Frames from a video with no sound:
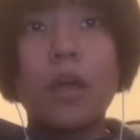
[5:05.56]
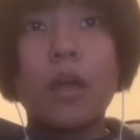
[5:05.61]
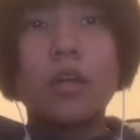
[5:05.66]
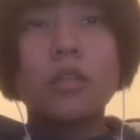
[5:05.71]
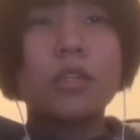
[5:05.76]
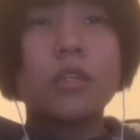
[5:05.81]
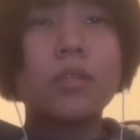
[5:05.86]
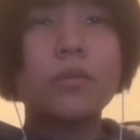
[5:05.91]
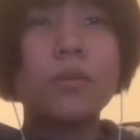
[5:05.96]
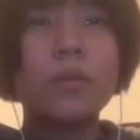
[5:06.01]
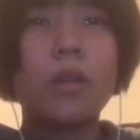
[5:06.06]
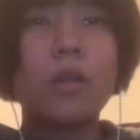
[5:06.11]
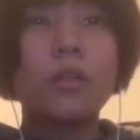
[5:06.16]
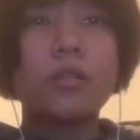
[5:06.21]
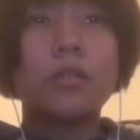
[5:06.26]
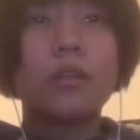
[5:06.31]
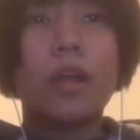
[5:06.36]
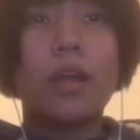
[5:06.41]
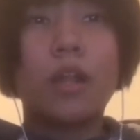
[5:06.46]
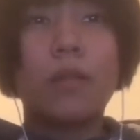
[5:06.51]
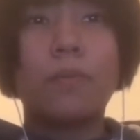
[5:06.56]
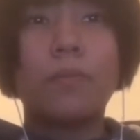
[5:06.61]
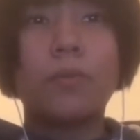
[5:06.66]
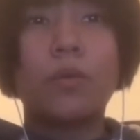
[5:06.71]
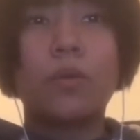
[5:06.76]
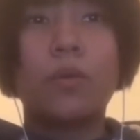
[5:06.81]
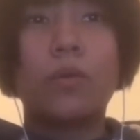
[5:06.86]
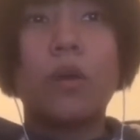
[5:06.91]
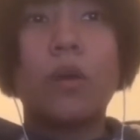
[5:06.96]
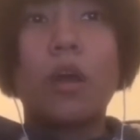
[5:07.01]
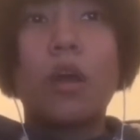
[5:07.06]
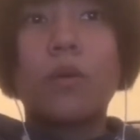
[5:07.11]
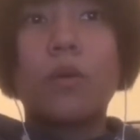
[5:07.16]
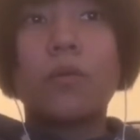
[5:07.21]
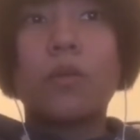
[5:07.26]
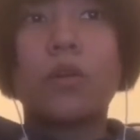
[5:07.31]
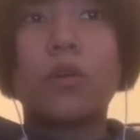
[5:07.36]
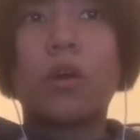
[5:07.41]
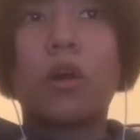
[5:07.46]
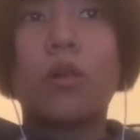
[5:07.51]
This will also help you
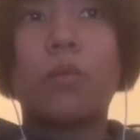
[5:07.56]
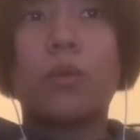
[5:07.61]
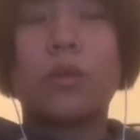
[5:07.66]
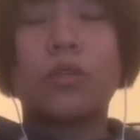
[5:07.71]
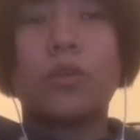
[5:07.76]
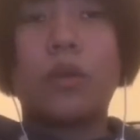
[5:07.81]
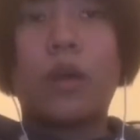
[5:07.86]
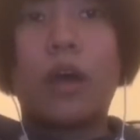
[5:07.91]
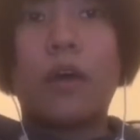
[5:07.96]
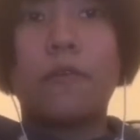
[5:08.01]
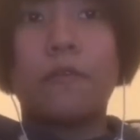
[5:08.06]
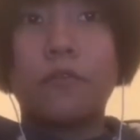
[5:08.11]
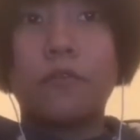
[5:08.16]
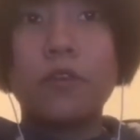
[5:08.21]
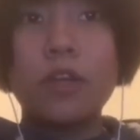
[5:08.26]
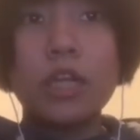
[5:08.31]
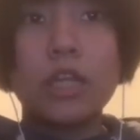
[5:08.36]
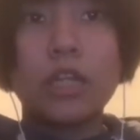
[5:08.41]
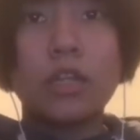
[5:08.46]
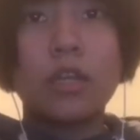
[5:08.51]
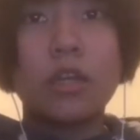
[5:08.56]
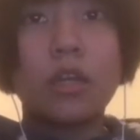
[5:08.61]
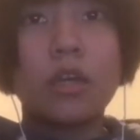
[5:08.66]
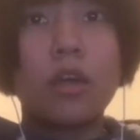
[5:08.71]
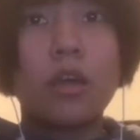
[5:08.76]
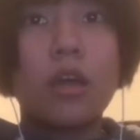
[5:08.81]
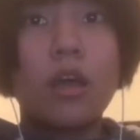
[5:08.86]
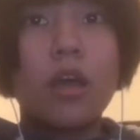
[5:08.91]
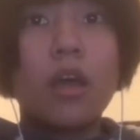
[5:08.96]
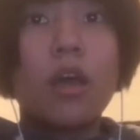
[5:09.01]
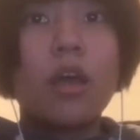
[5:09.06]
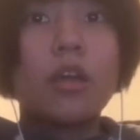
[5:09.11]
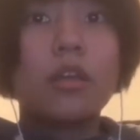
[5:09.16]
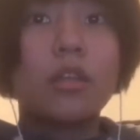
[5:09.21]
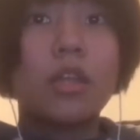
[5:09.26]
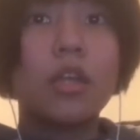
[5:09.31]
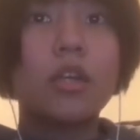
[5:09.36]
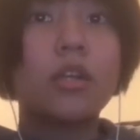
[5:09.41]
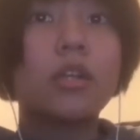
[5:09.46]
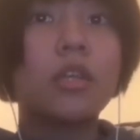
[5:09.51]
recall what you have read.
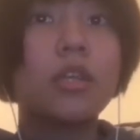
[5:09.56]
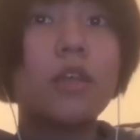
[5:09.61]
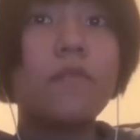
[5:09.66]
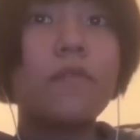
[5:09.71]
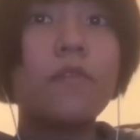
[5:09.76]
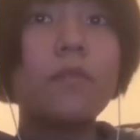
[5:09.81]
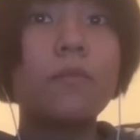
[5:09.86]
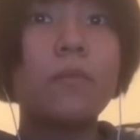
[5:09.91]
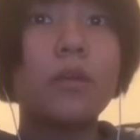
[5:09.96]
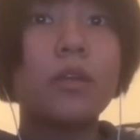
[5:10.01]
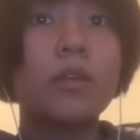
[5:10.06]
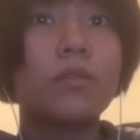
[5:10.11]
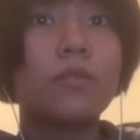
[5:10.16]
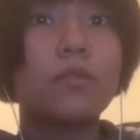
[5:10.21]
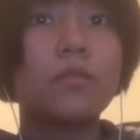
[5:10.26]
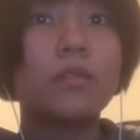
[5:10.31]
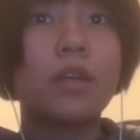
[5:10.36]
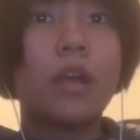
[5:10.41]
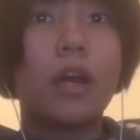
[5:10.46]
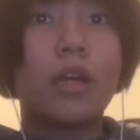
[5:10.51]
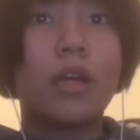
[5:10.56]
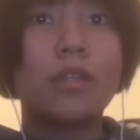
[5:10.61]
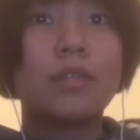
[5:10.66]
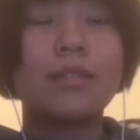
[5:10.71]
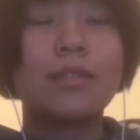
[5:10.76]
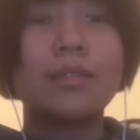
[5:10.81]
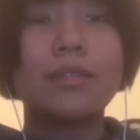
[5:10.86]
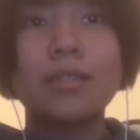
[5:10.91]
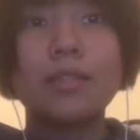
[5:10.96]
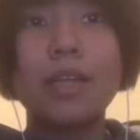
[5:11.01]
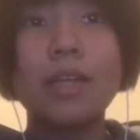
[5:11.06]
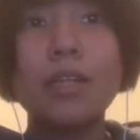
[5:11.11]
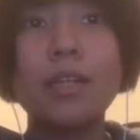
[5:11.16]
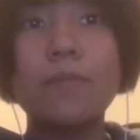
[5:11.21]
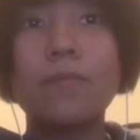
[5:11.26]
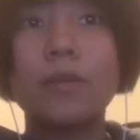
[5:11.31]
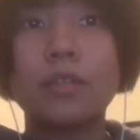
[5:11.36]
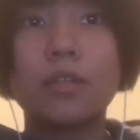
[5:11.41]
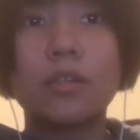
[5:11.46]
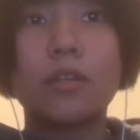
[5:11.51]
They can even be used as study
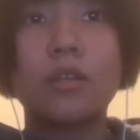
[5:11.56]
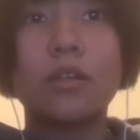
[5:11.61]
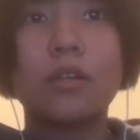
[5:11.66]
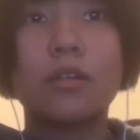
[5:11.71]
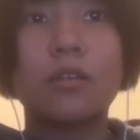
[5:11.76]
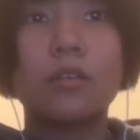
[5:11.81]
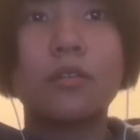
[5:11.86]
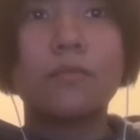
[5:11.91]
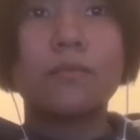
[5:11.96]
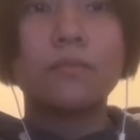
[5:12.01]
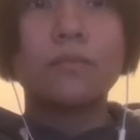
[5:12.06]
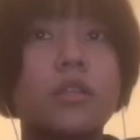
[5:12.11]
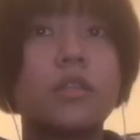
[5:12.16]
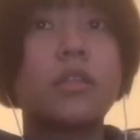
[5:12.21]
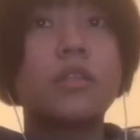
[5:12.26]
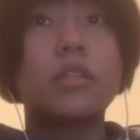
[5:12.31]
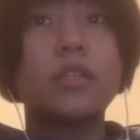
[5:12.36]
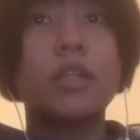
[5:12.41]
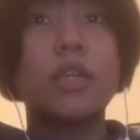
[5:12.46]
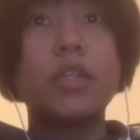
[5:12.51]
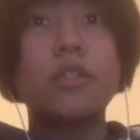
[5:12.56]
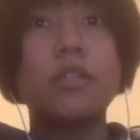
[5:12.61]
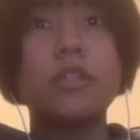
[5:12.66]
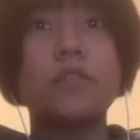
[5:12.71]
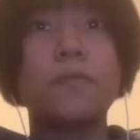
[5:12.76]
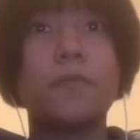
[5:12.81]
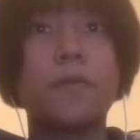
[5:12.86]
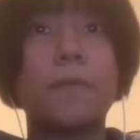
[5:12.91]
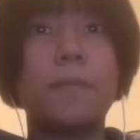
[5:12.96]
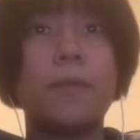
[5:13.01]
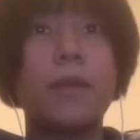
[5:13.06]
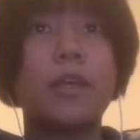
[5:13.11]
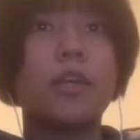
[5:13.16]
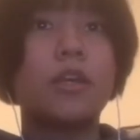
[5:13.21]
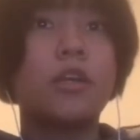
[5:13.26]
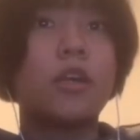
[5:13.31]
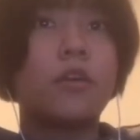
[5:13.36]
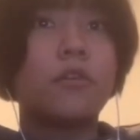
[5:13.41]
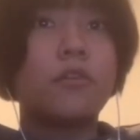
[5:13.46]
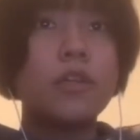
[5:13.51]
material. The stages for
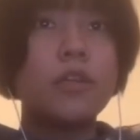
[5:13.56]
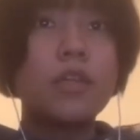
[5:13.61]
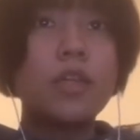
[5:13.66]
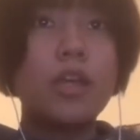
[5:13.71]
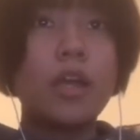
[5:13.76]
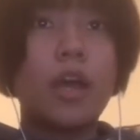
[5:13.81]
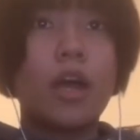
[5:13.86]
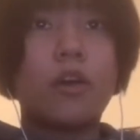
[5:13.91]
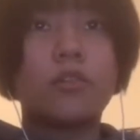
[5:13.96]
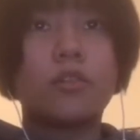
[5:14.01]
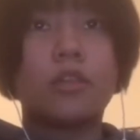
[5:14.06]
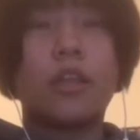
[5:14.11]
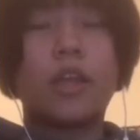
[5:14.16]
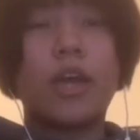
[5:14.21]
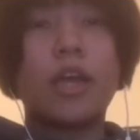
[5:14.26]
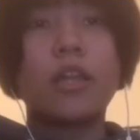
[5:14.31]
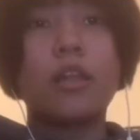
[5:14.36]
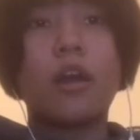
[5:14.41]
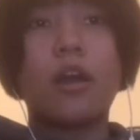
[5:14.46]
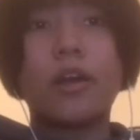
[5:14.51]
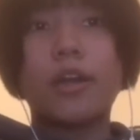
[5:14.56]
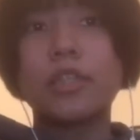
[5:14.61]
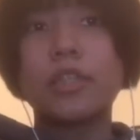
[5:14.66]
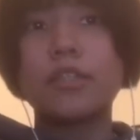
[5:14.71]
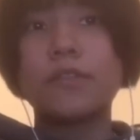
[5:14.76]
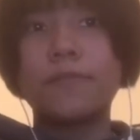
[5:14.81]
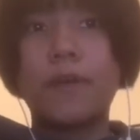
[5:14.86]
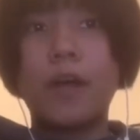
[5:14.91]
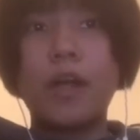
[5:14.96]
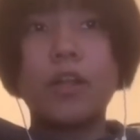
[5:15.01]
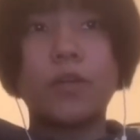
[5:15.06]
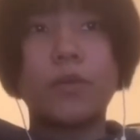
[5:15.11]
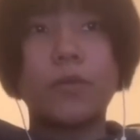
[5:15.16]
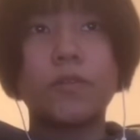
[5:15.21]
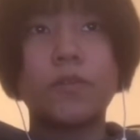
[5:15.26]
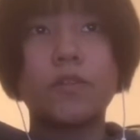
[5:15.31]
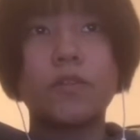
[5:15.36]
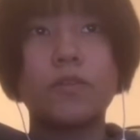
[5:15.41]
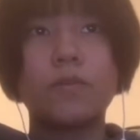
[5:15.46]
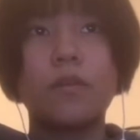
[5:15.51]
making a reading outline are as
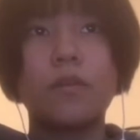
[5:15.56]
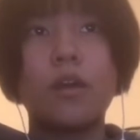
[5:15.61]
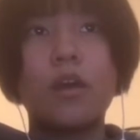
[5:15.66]
follows.